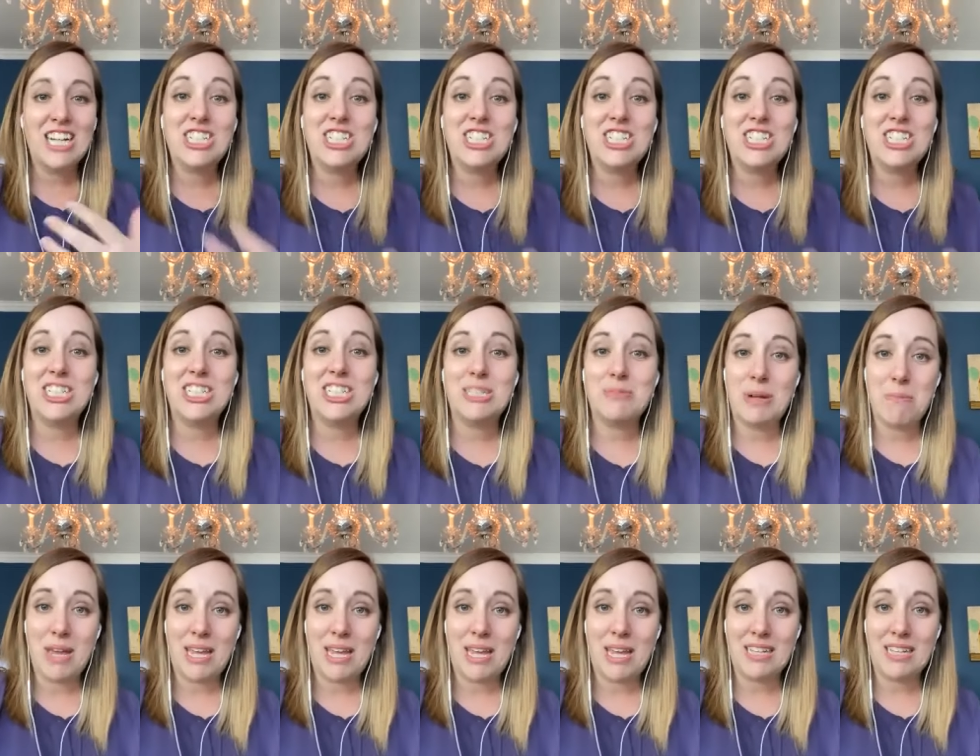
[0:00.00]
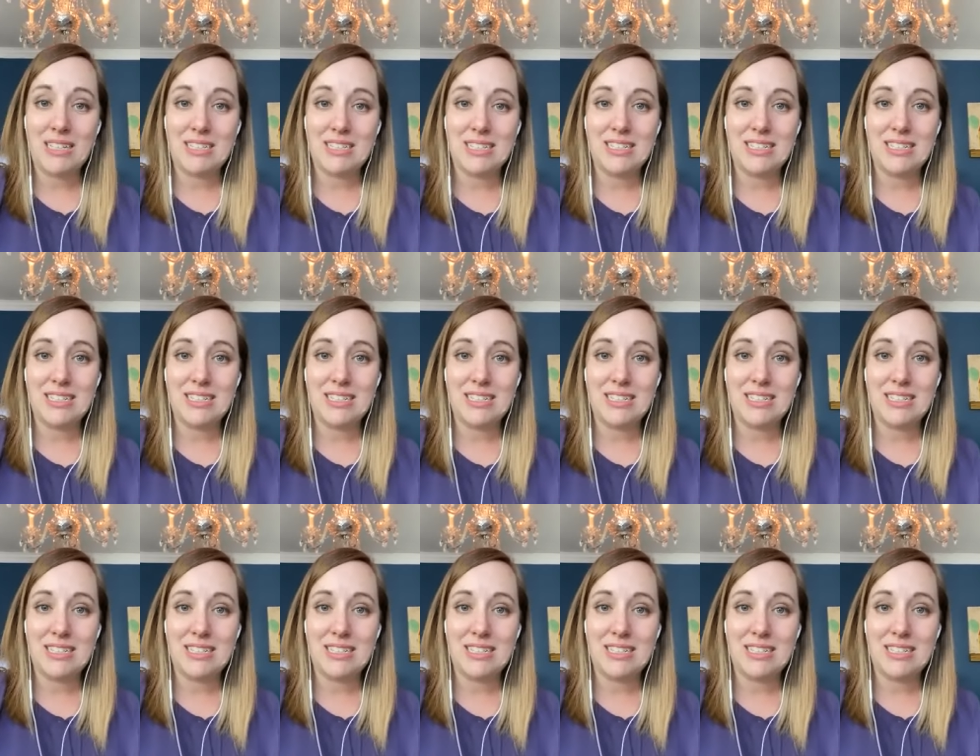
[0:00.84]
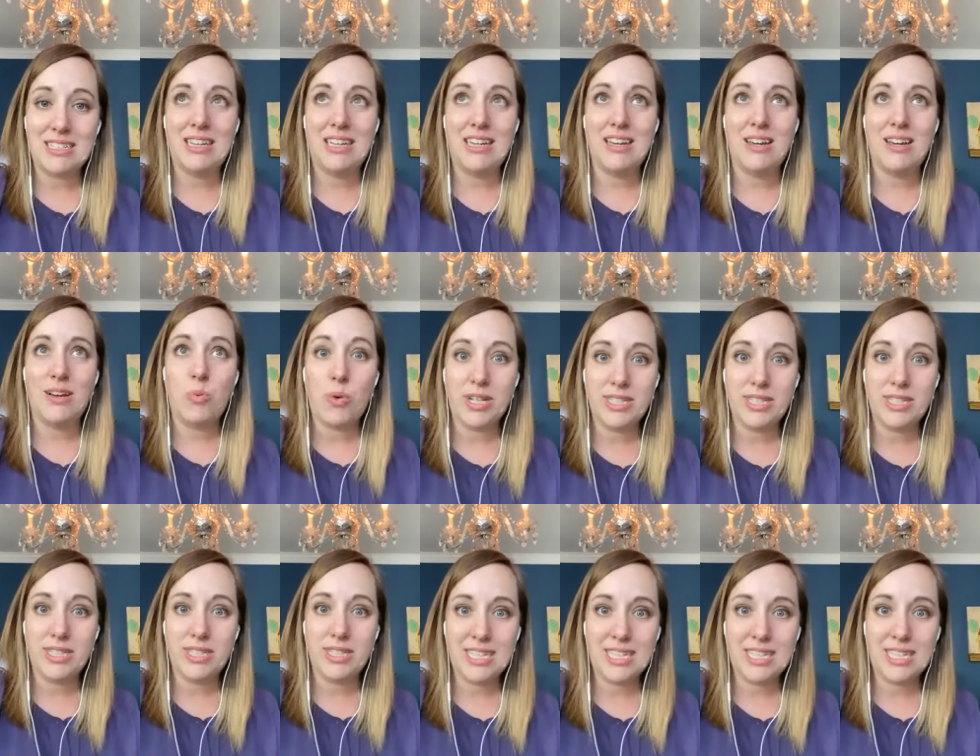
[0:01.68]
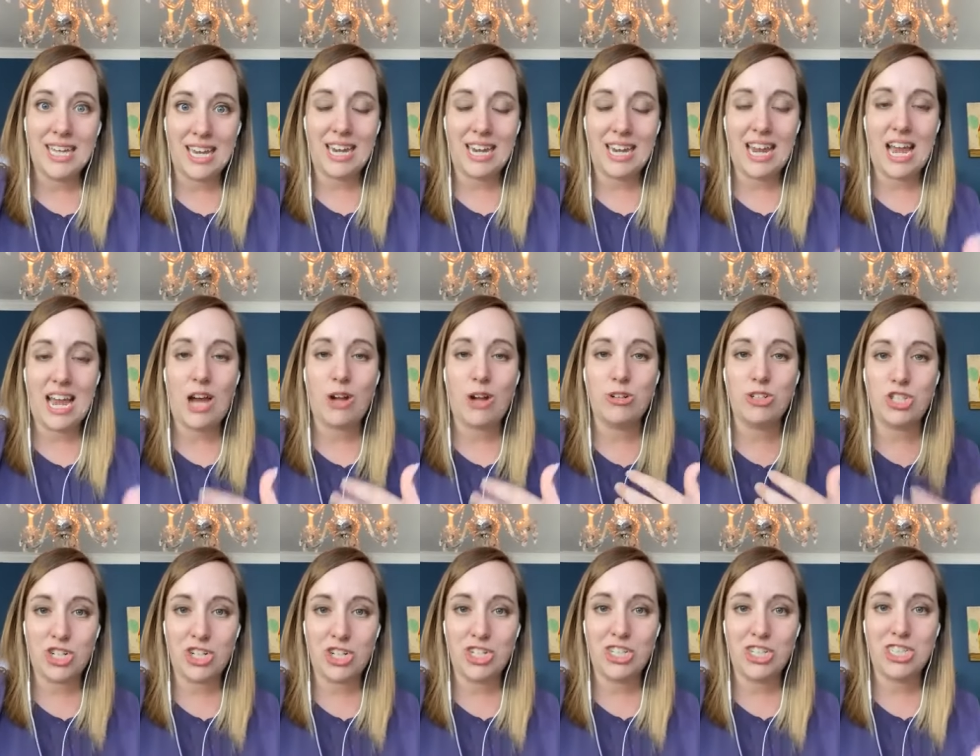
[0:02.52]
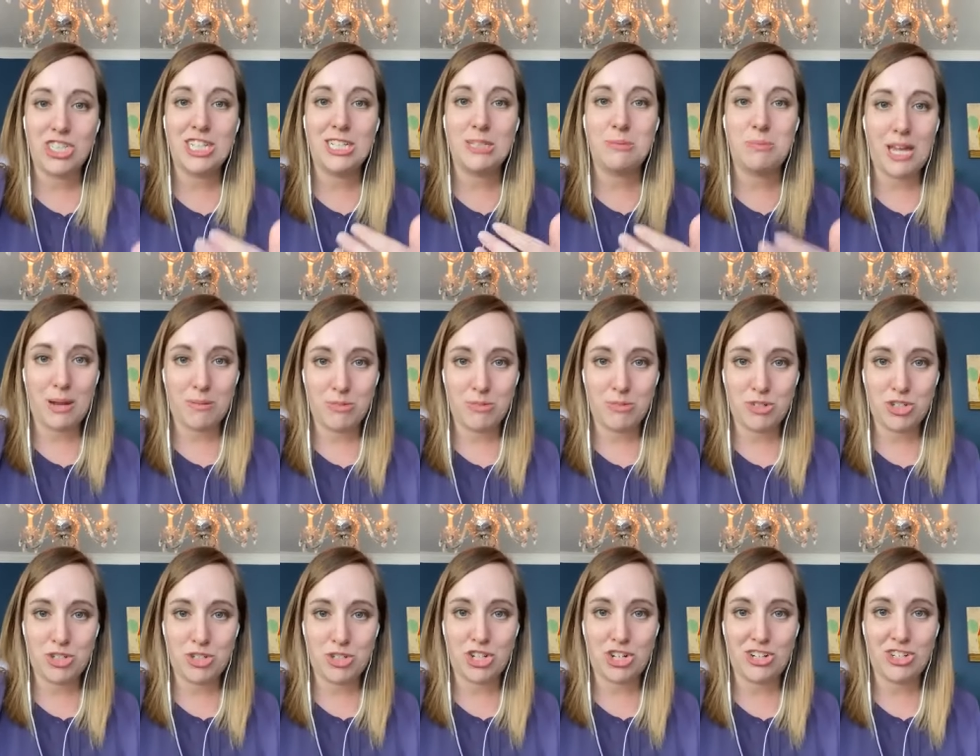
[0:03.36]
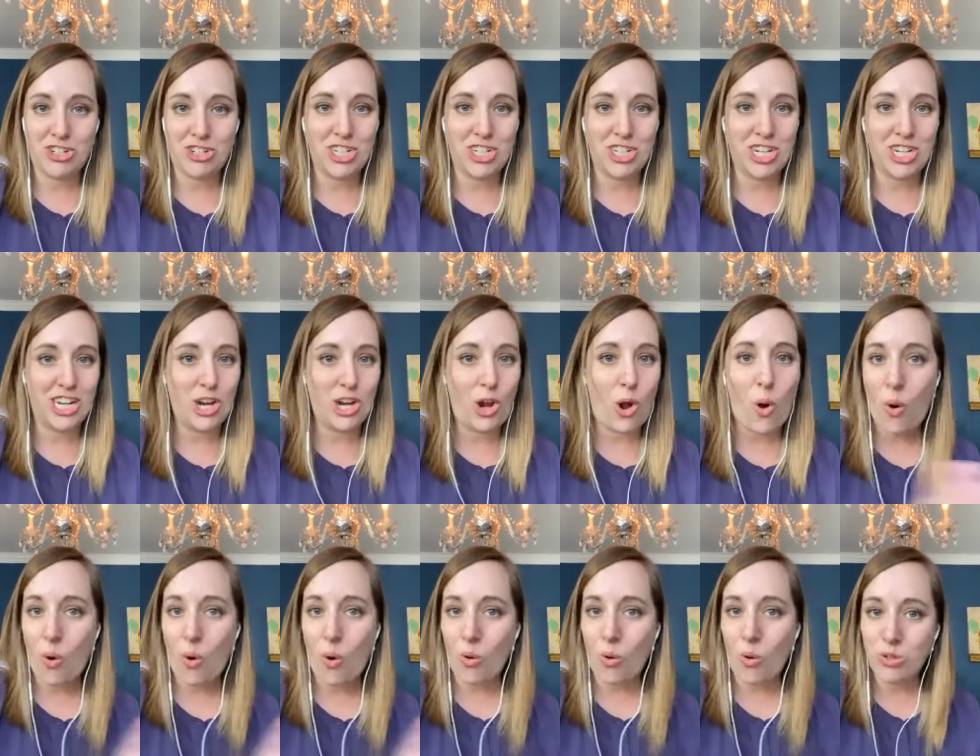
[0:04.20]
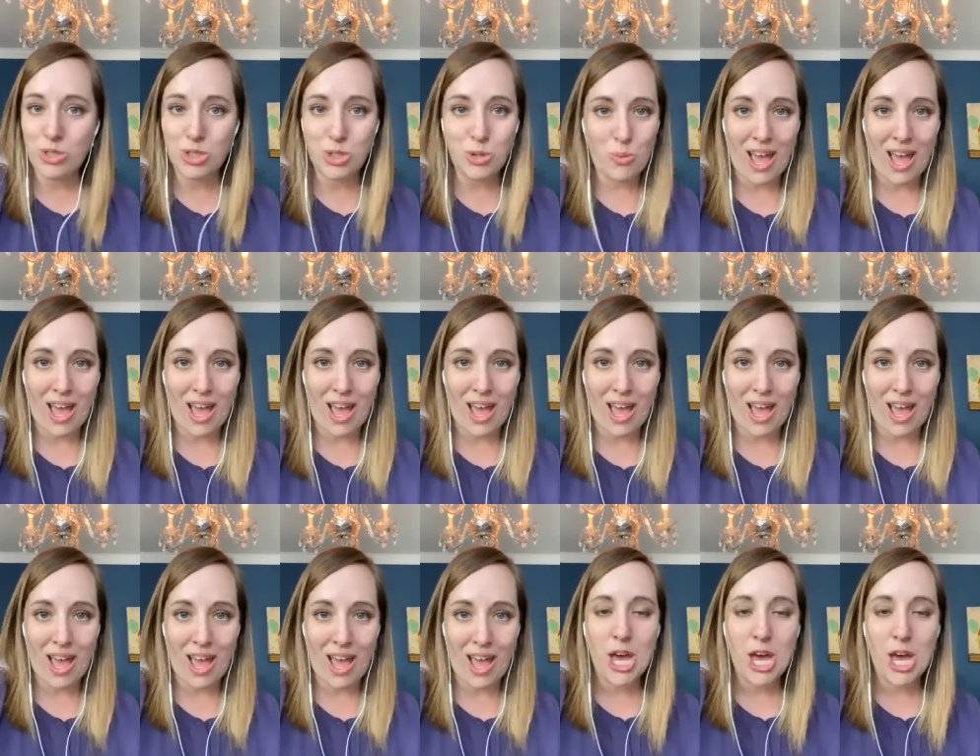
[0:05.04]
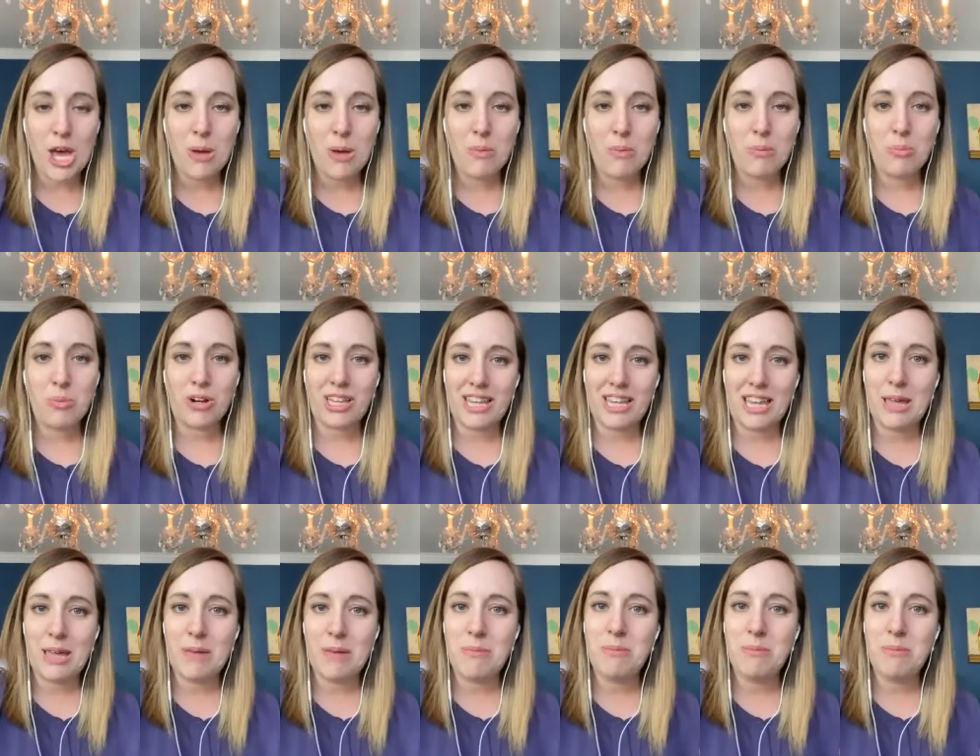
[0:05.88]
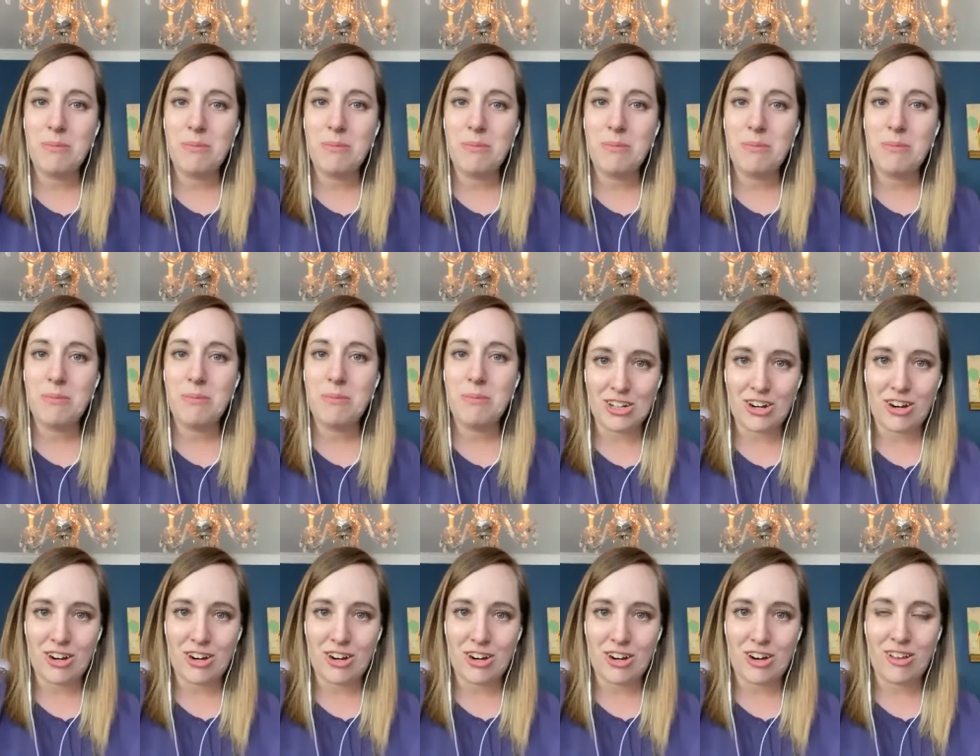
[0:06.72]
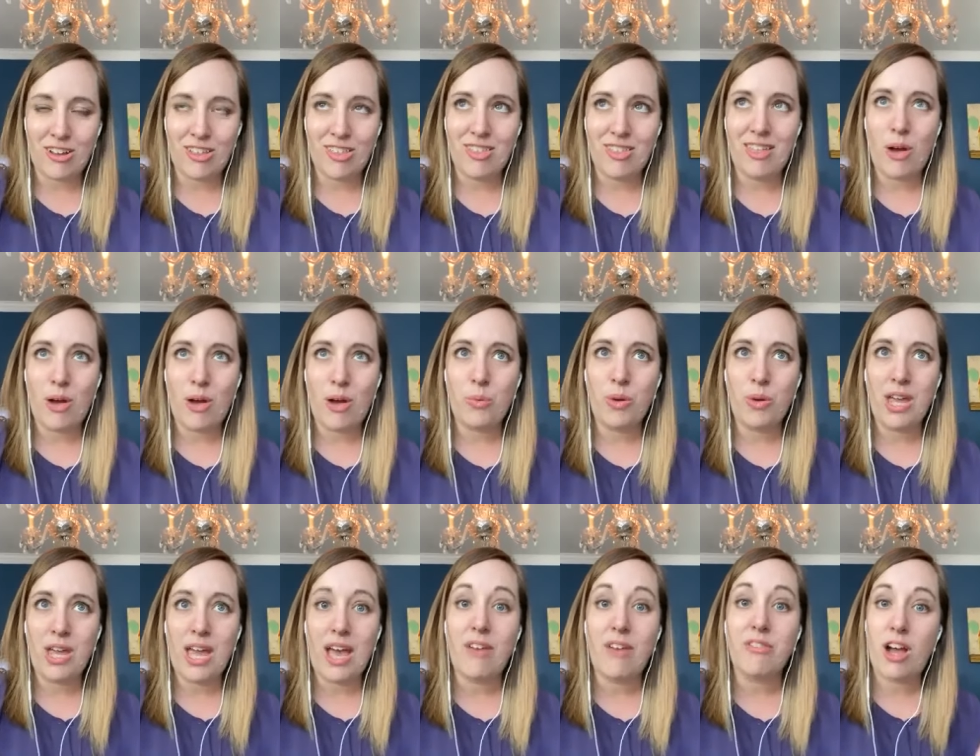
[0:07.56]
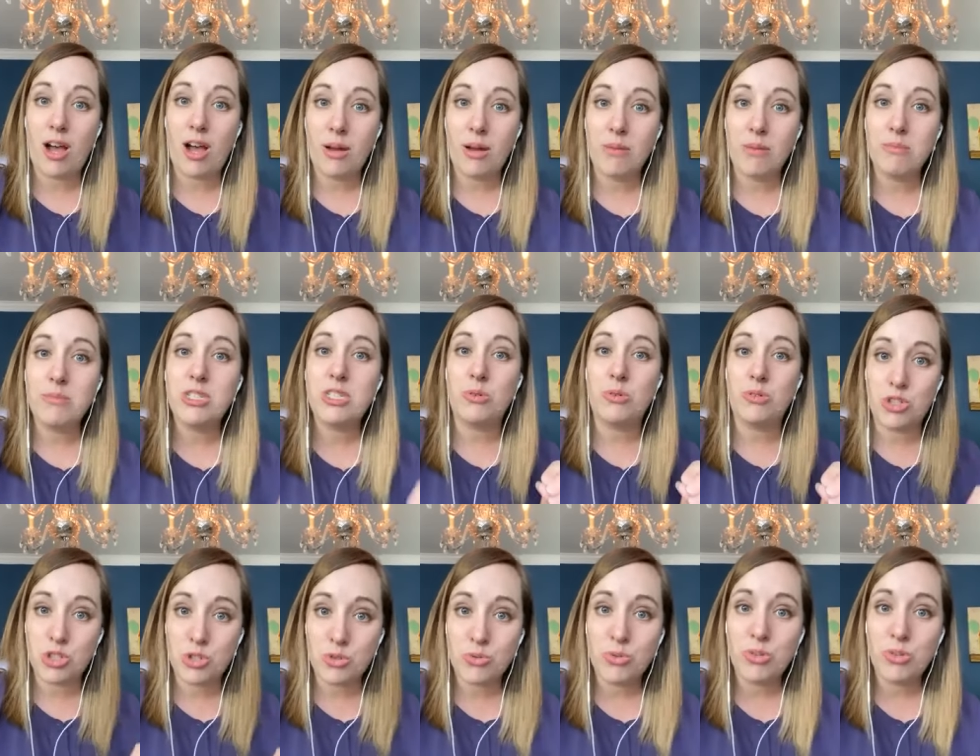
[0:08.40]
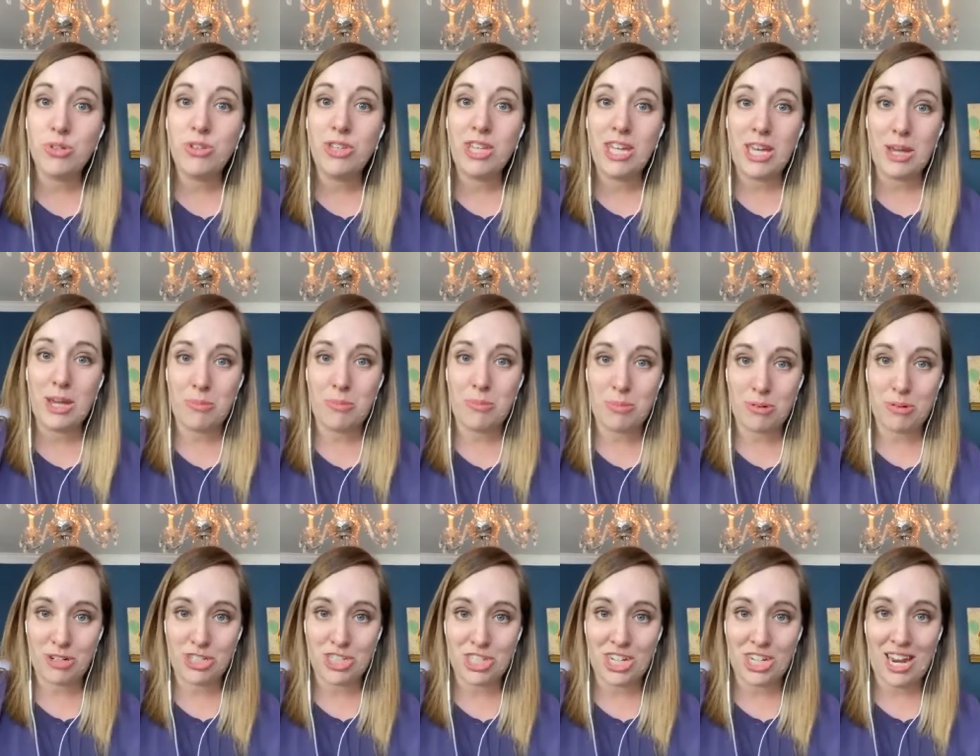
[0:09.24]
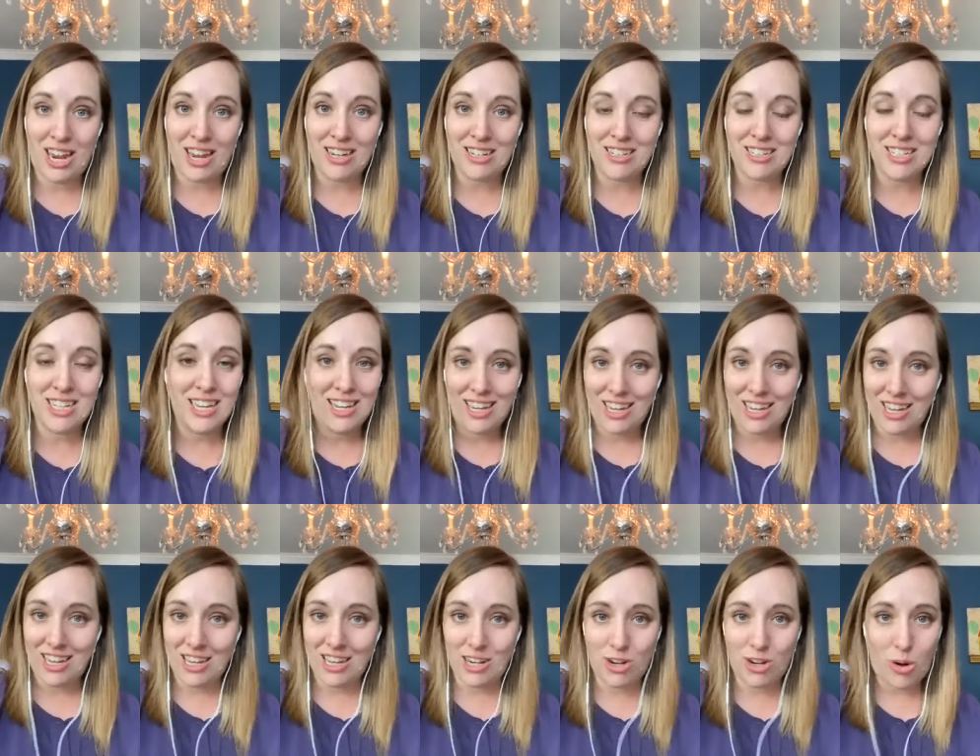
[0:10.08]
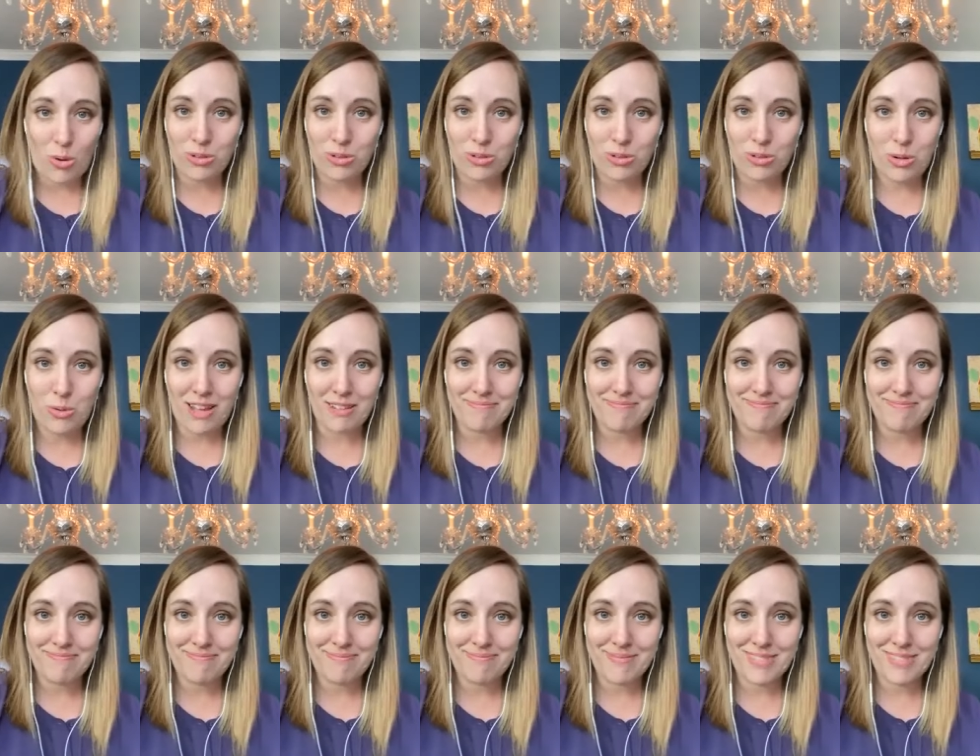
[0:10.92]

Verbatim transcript: And it's just been amazing to see once again how church has become church in a whole new way proclaiming an Easter that we have come to truly appreciate in a whole new way.